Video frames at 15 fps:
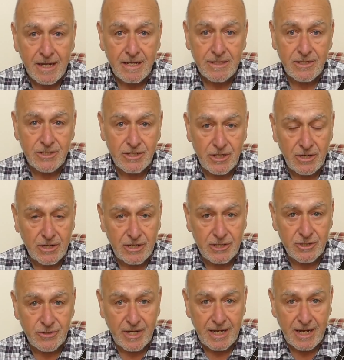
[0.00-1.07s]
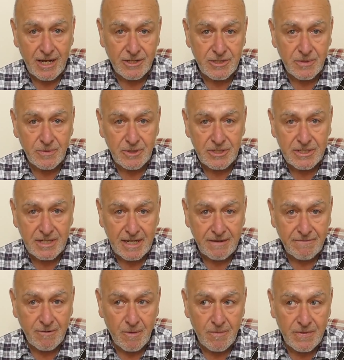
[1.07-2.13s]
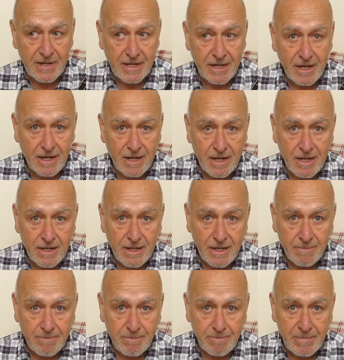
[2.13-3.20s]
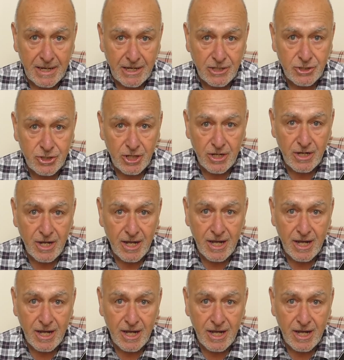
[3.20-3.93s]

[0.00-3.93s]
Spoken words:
The circuitry, as you will see from the picture